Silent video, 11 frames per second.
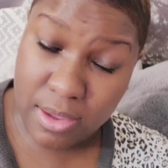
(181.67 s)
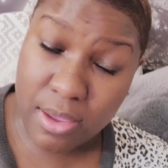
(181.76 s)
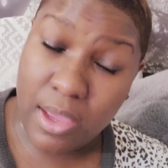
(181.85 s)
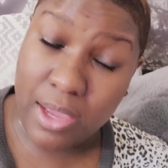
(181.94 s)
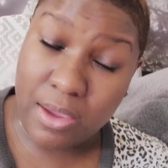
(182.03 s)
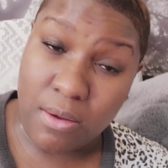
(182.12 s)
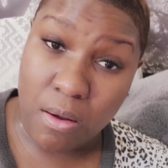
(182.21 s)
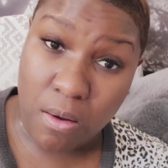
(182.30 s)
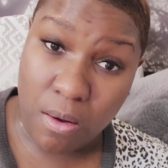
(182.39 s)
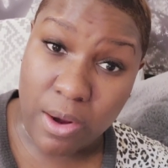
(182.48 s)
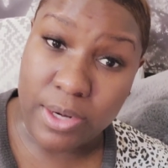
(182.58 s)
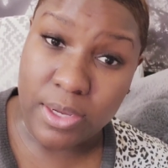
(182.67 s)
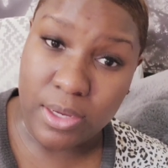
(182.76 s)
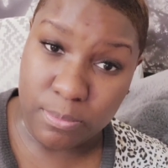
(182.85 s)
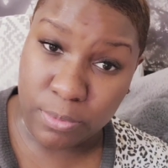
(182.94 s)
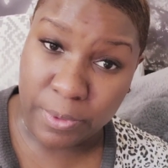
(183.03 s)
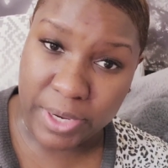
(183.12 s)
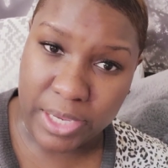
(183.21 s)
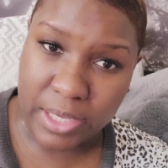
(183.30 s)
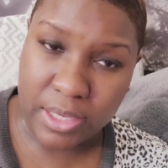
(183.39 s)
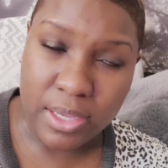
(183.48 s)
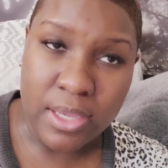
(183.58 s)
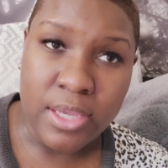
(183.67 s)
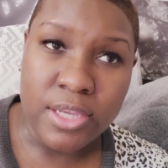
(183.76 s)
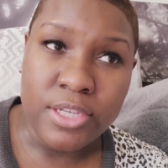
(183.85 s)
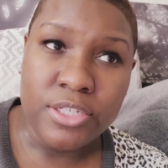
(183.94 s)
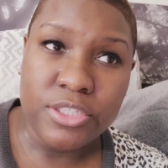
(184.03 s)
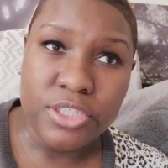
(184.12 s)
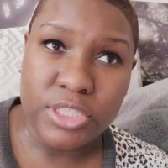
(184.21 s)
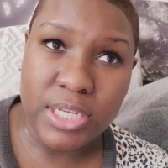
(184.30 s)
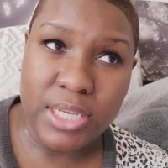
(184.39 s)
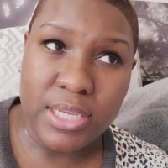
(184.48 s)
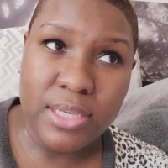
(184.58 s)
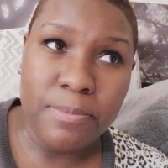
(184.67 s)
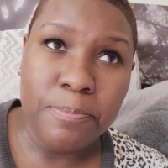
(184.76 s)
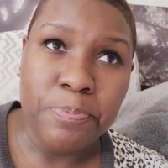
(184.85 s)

a hard upbringing. She